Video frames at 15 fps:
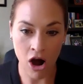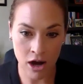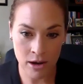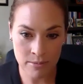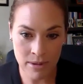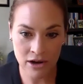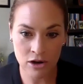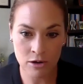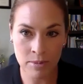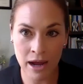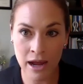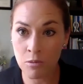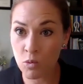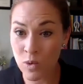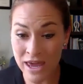our
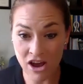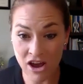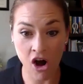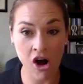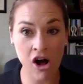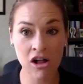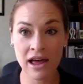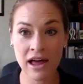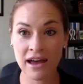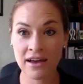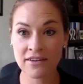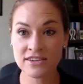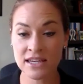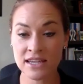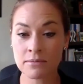microbiome. We all
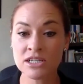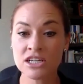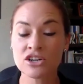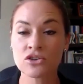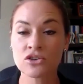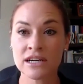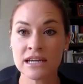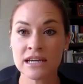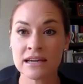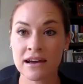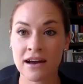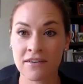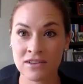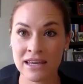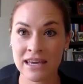have some degree
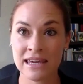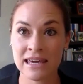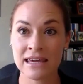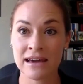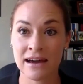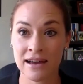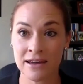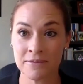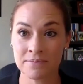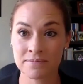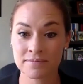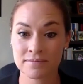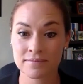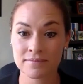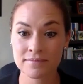of leaky gut,
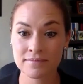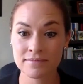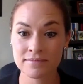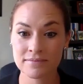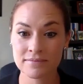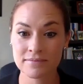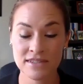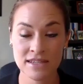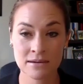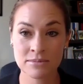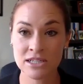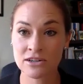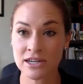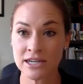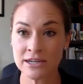some
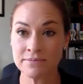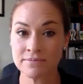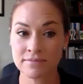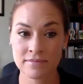degree.